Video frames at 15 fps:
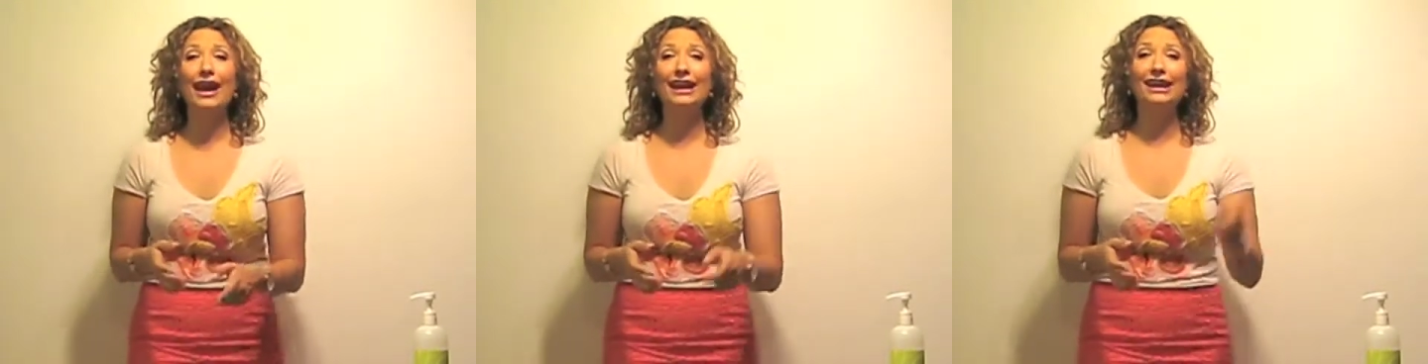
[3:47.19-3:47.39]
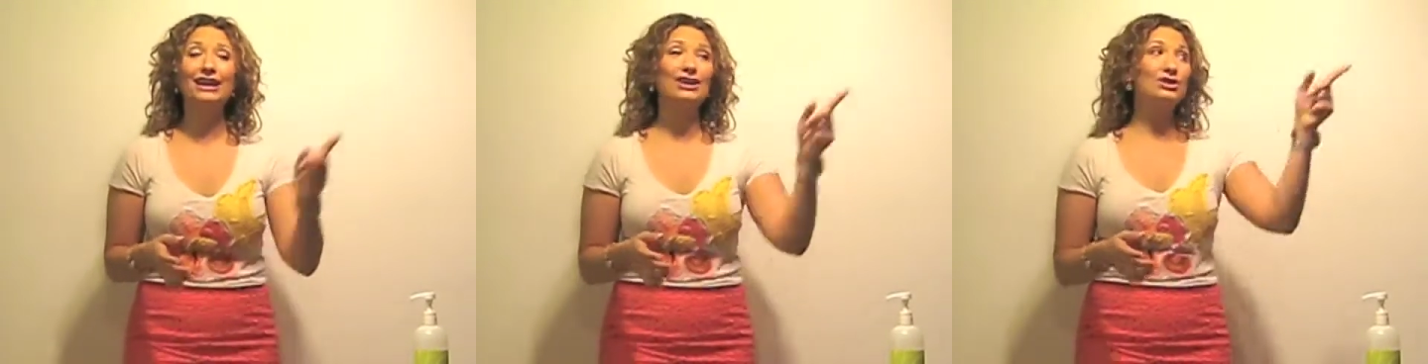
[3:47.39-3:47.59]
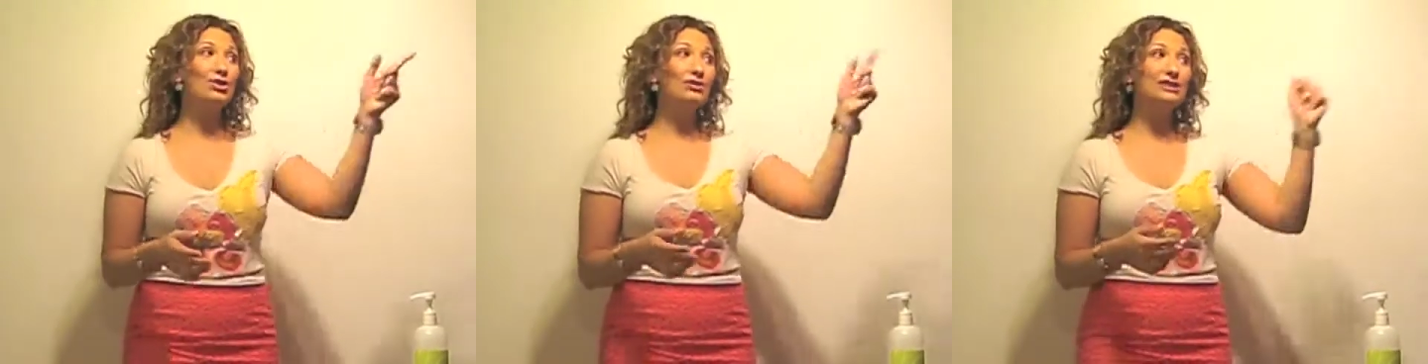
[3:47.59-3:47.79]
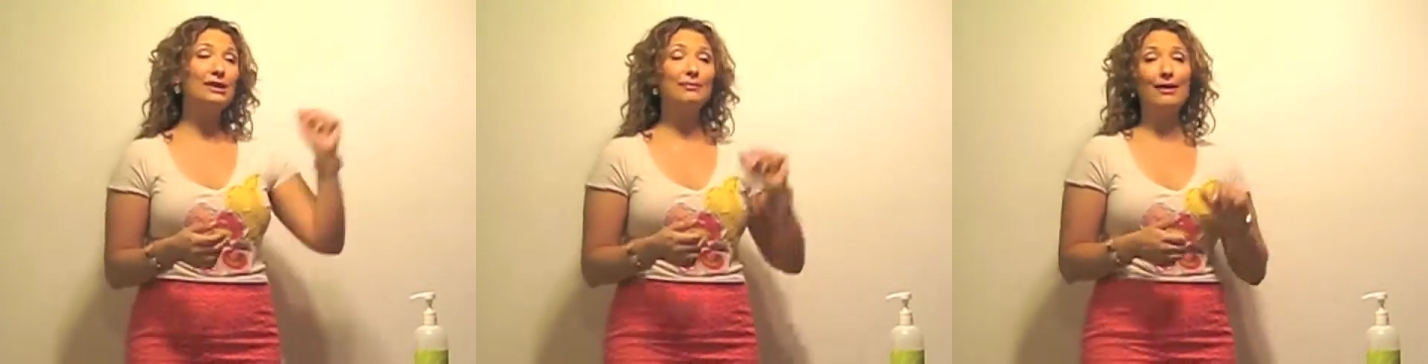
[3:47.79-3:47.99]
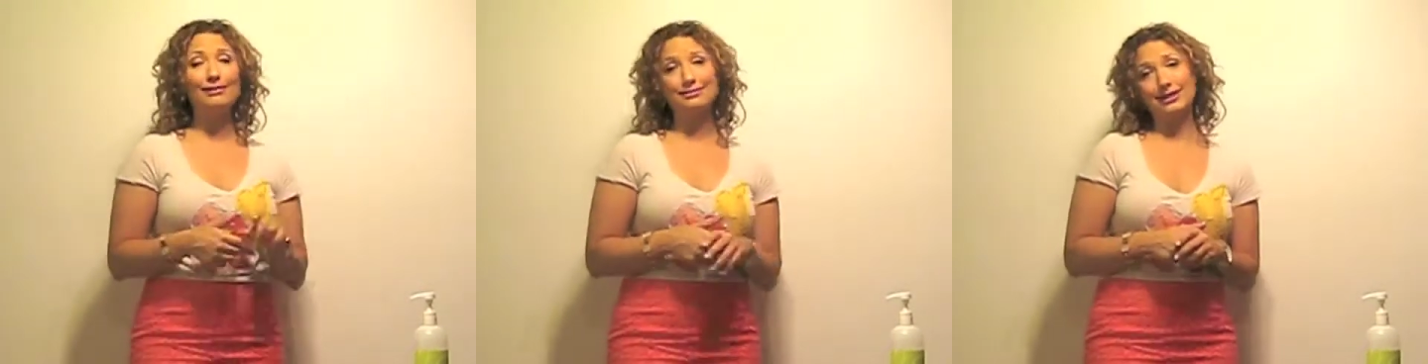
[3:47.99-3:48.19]
hate it because you
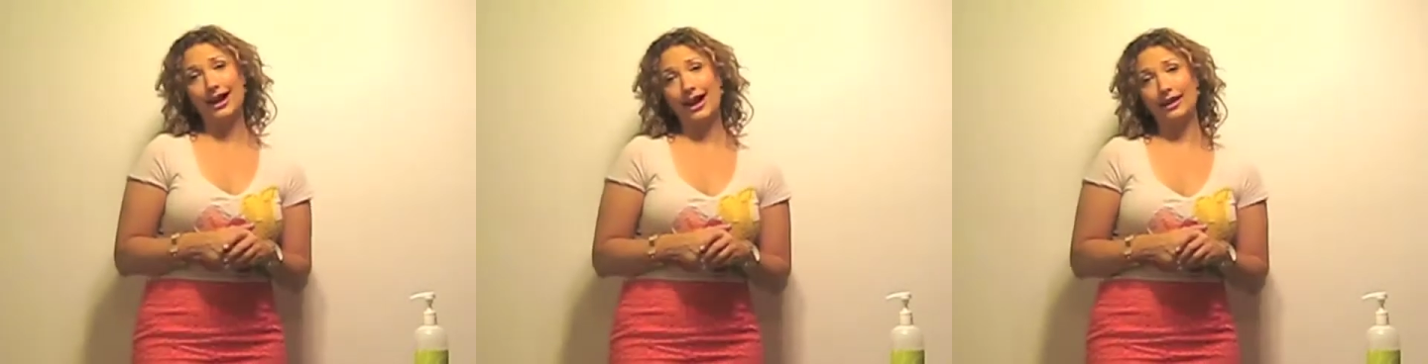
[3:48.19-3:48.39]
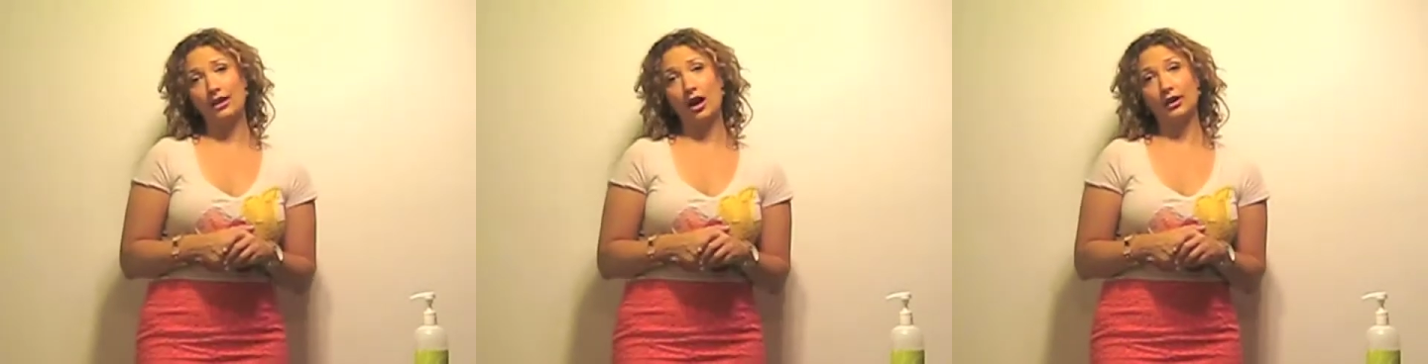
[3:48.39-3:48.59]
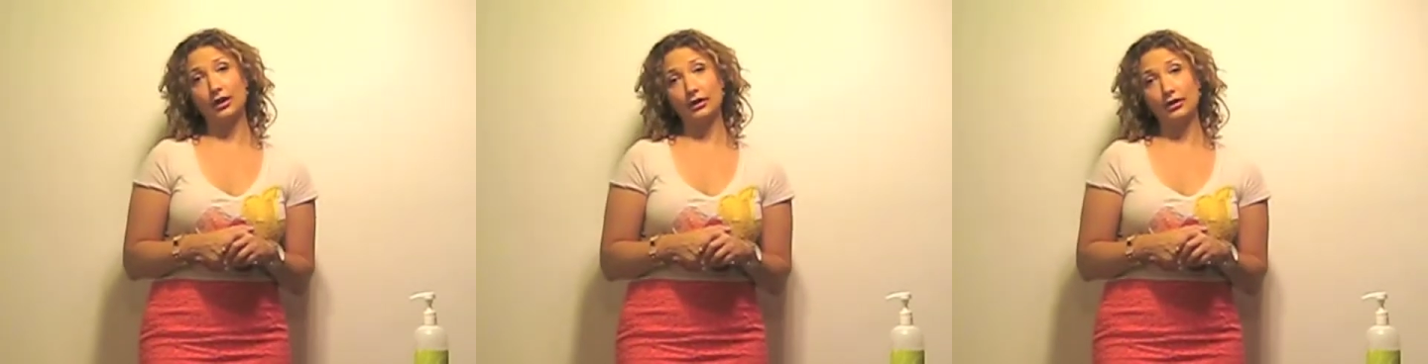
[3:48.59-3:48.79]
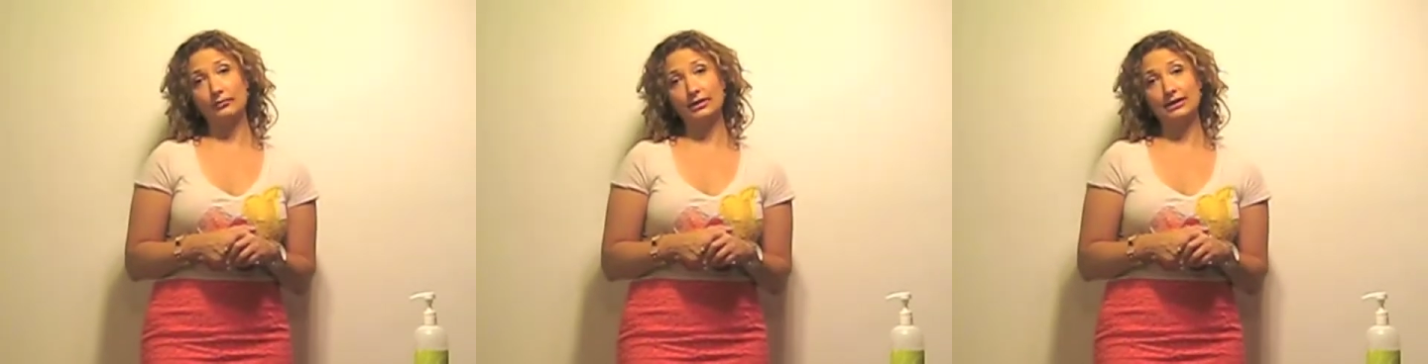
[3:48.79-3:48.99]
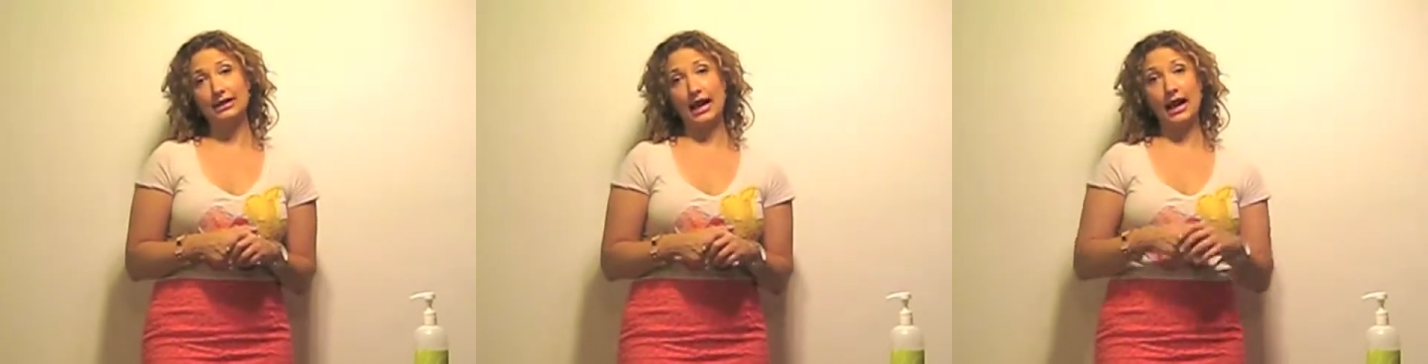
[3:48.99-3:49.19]
step outside on a
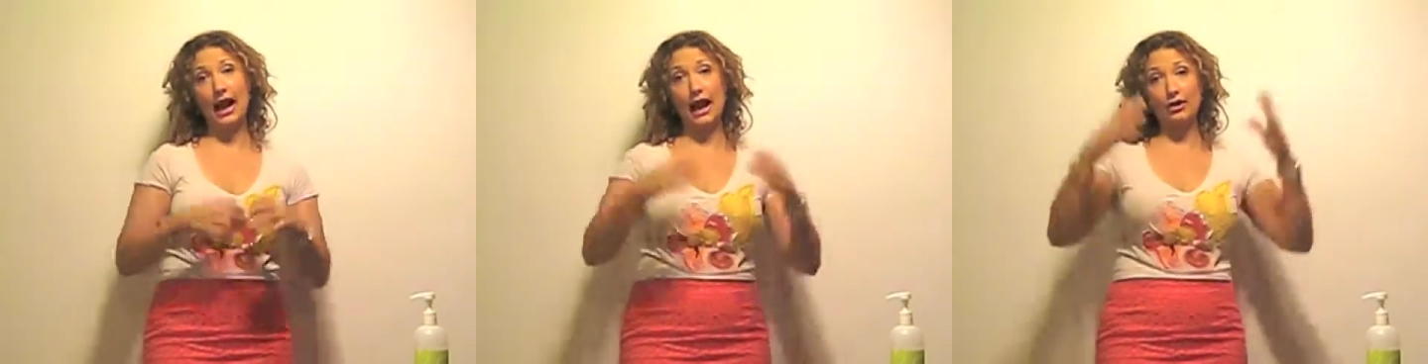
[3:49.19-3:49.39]
humid day